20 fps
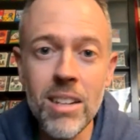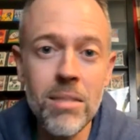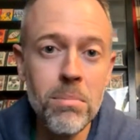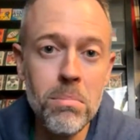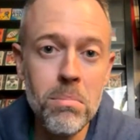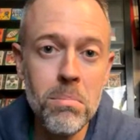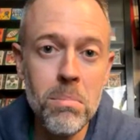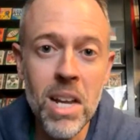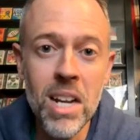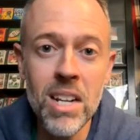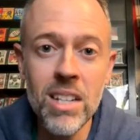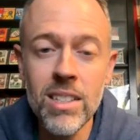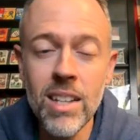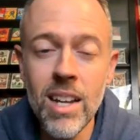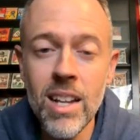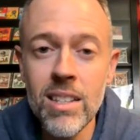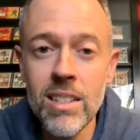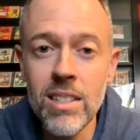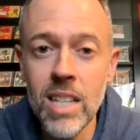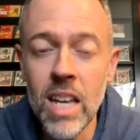It makes
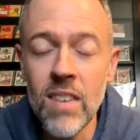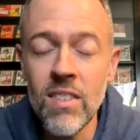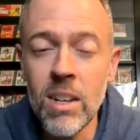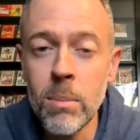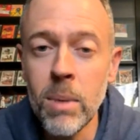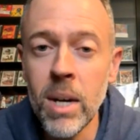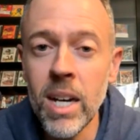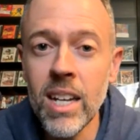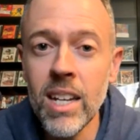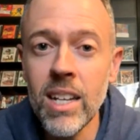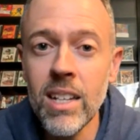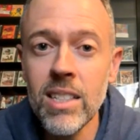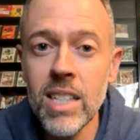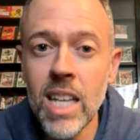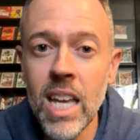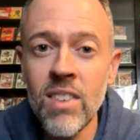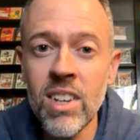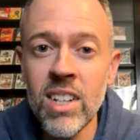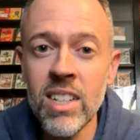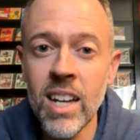sense, saving money,
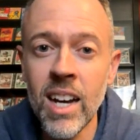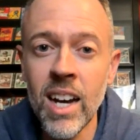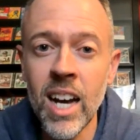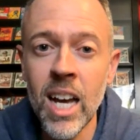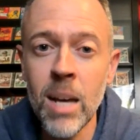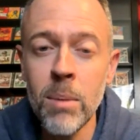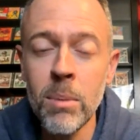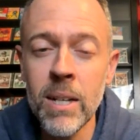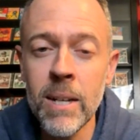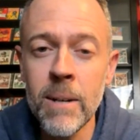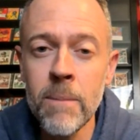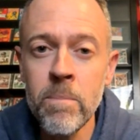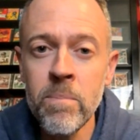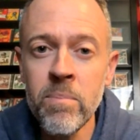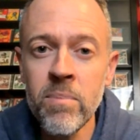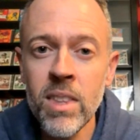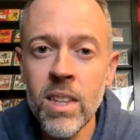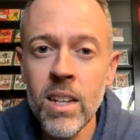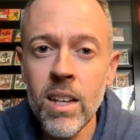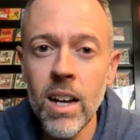saving time, and
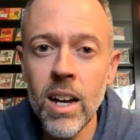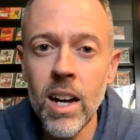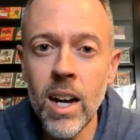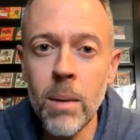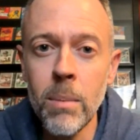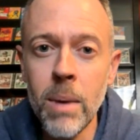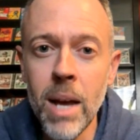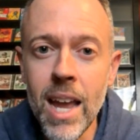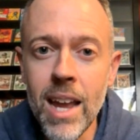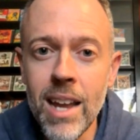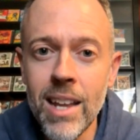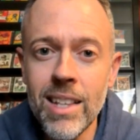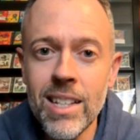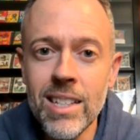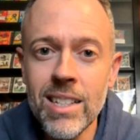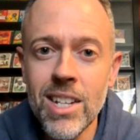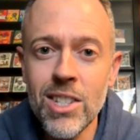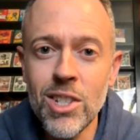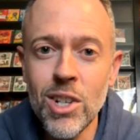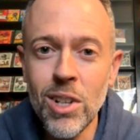hey,
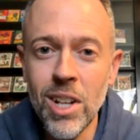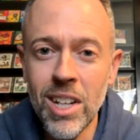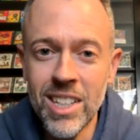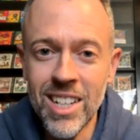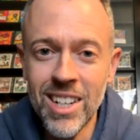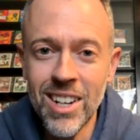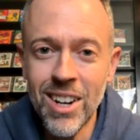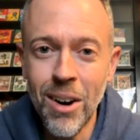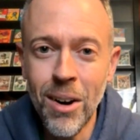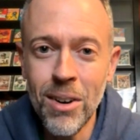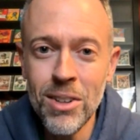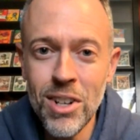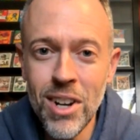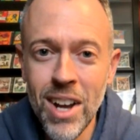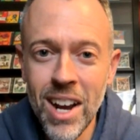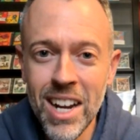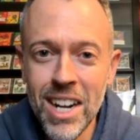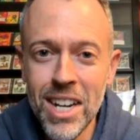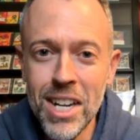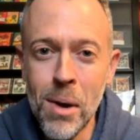these kids are collecting cards. They're
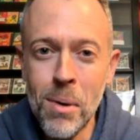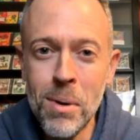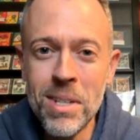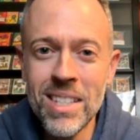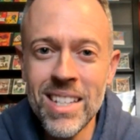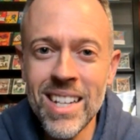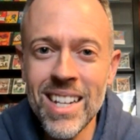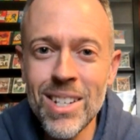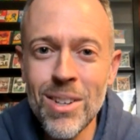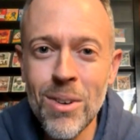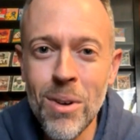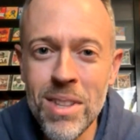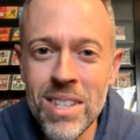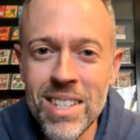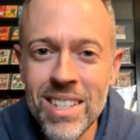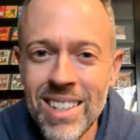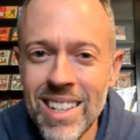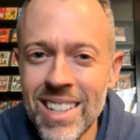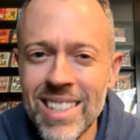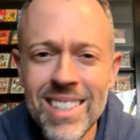not going to notice this, or
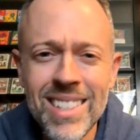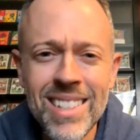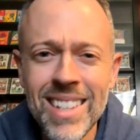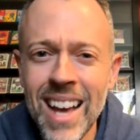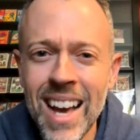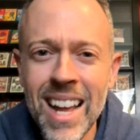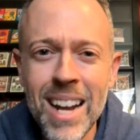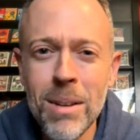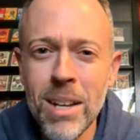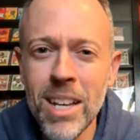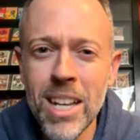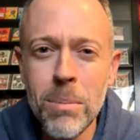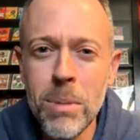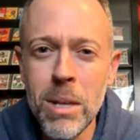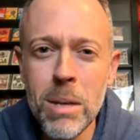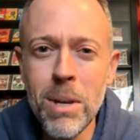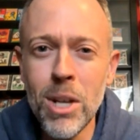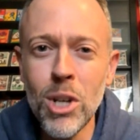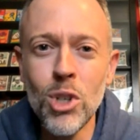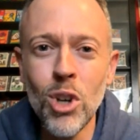it's not going to
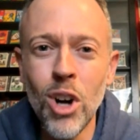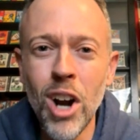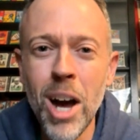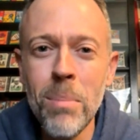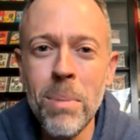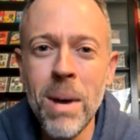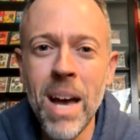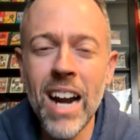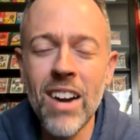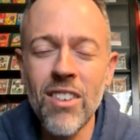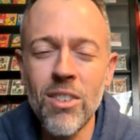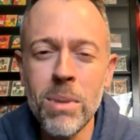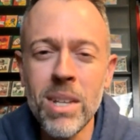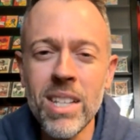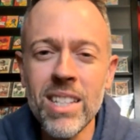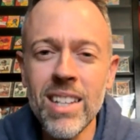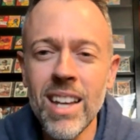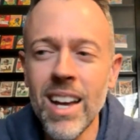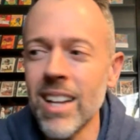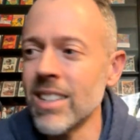be a big drawback from
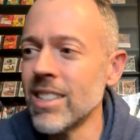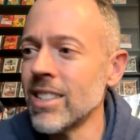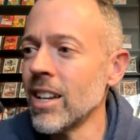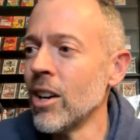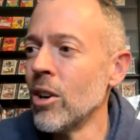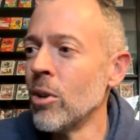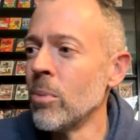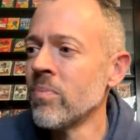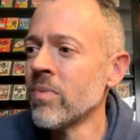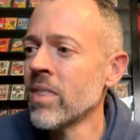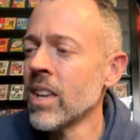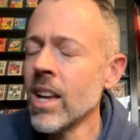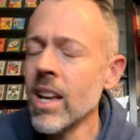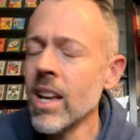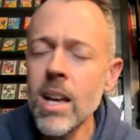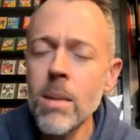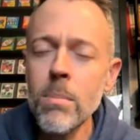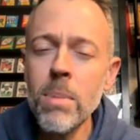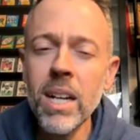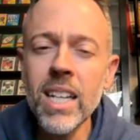the set. So
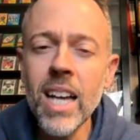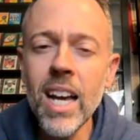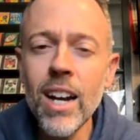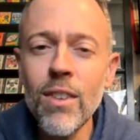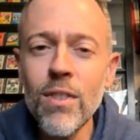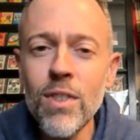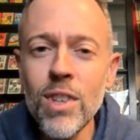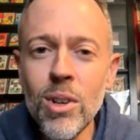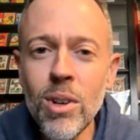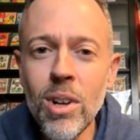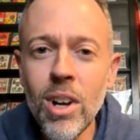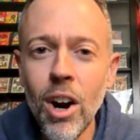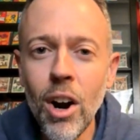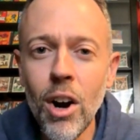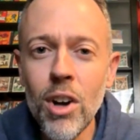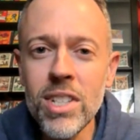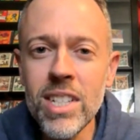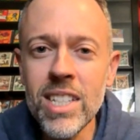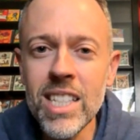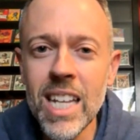picked out a few
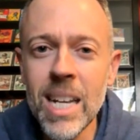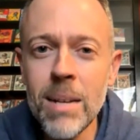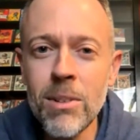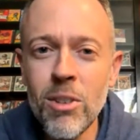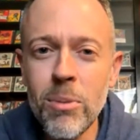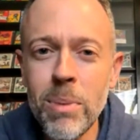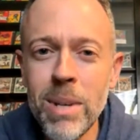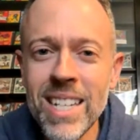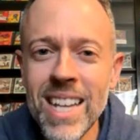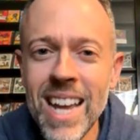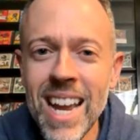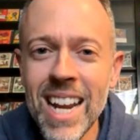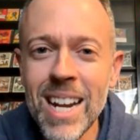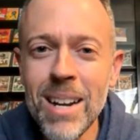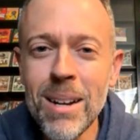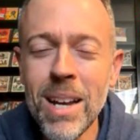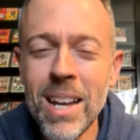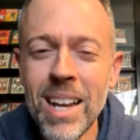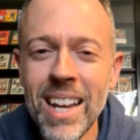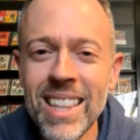cards that seem to have been
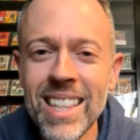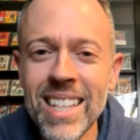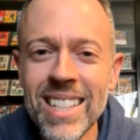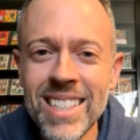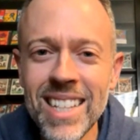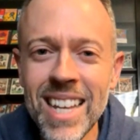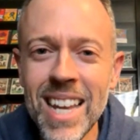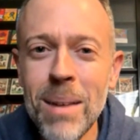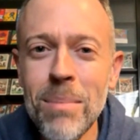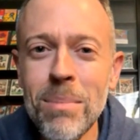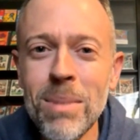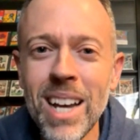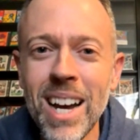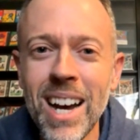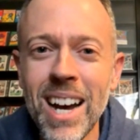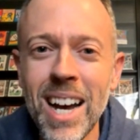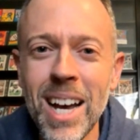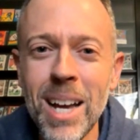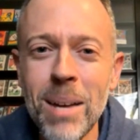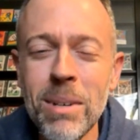taken at the same
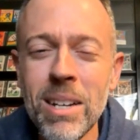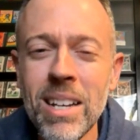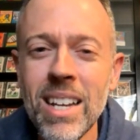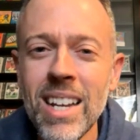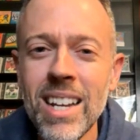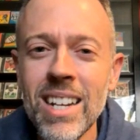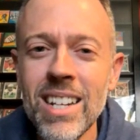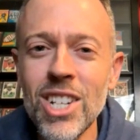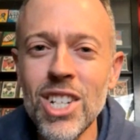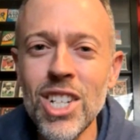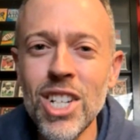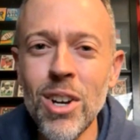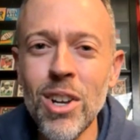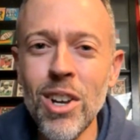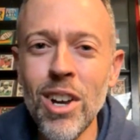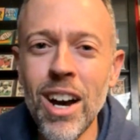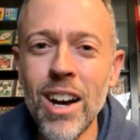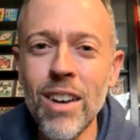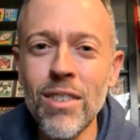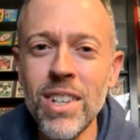time to show
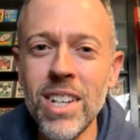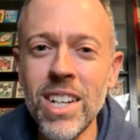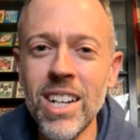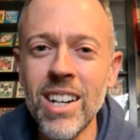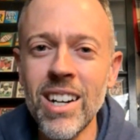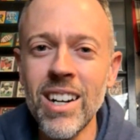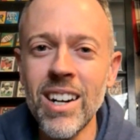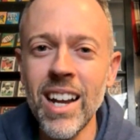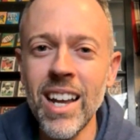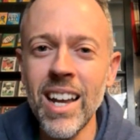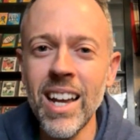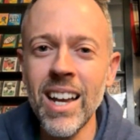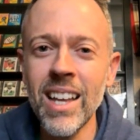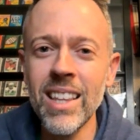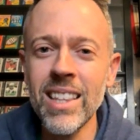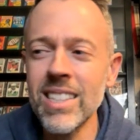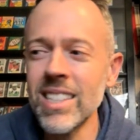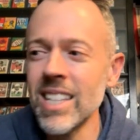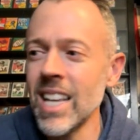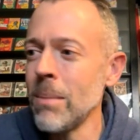you off here
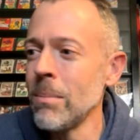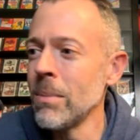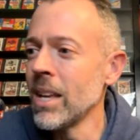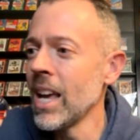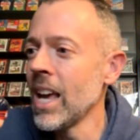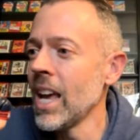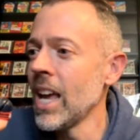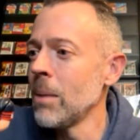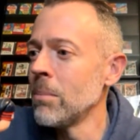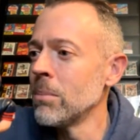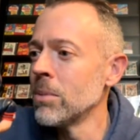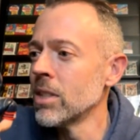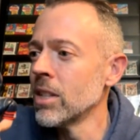and the same game.